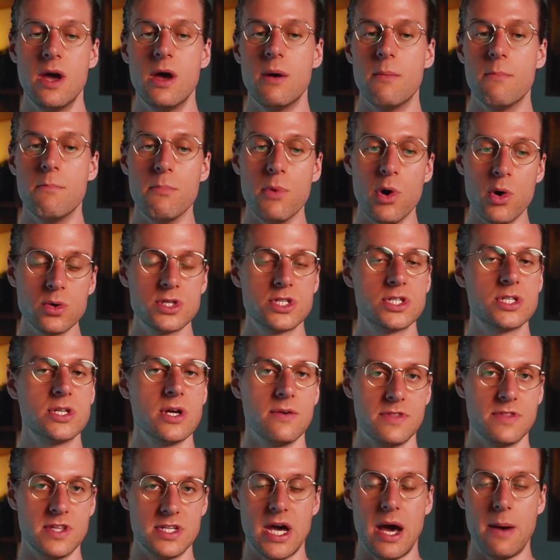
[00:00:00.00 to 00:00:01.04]
Most
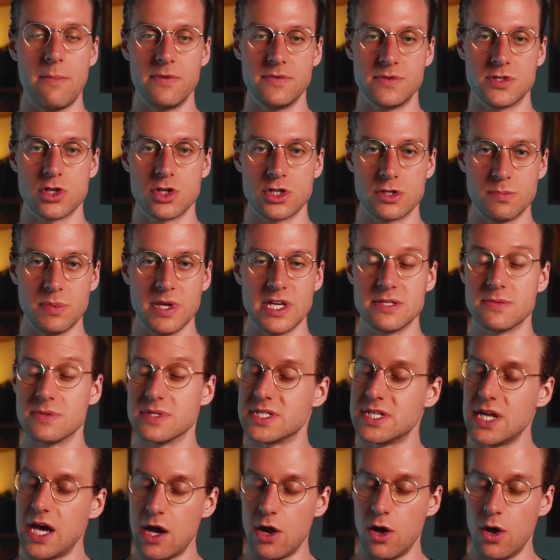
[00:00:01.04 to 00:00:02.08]
of the top of search
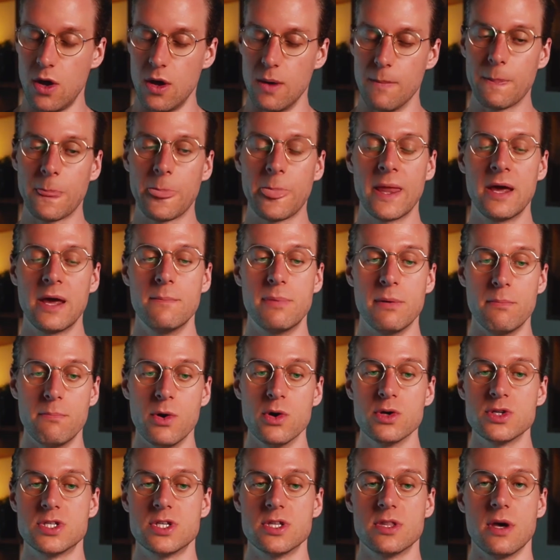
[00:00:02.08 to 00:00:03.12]
placements, not all, but
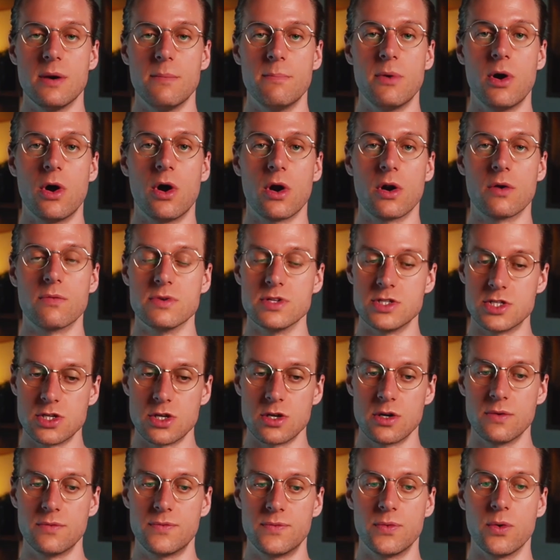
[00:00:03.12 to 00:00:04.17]
most of them are
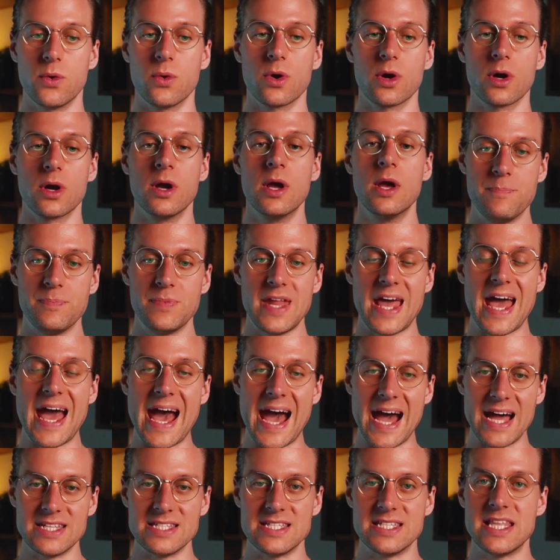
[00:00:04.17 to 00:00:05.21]
reserved for
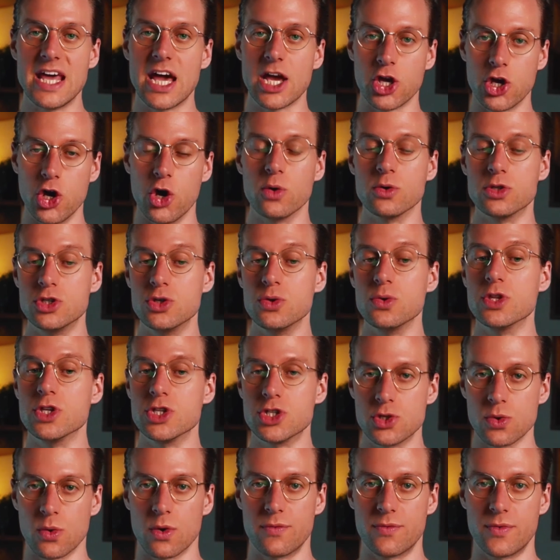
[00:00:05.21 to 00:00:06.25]
ads that go to the
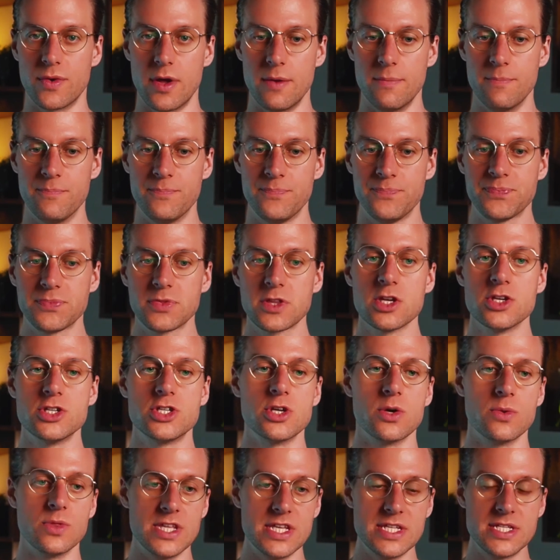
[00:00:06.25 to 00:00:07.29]
storefront.
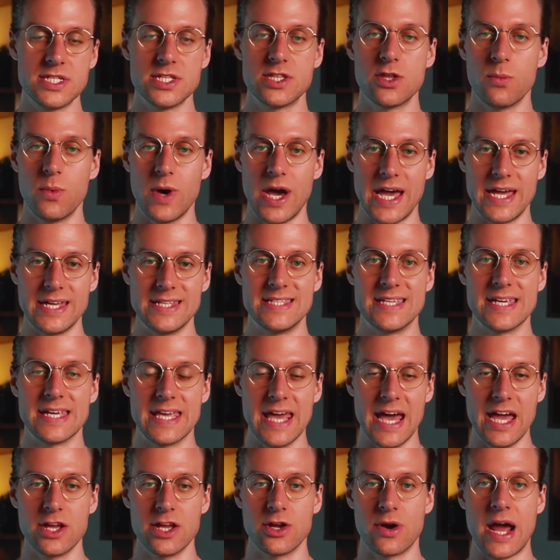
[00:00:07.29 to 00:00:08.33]
So this is the way to
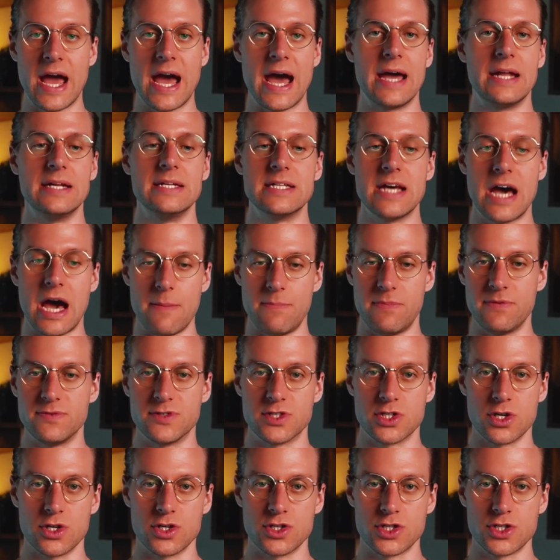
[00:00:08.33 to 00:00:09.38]
get your ad top of
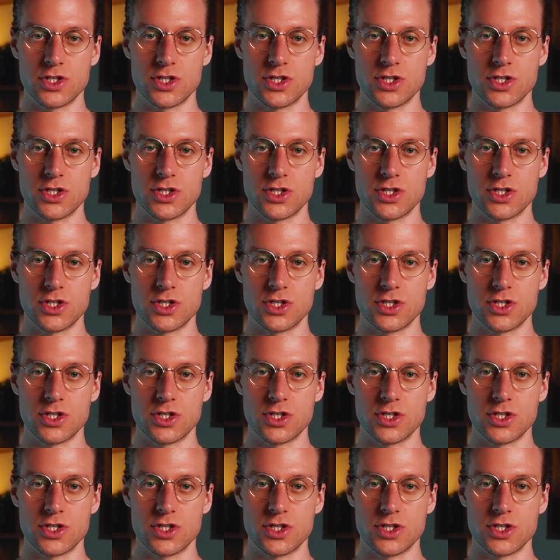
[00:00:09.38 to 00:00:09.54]
search.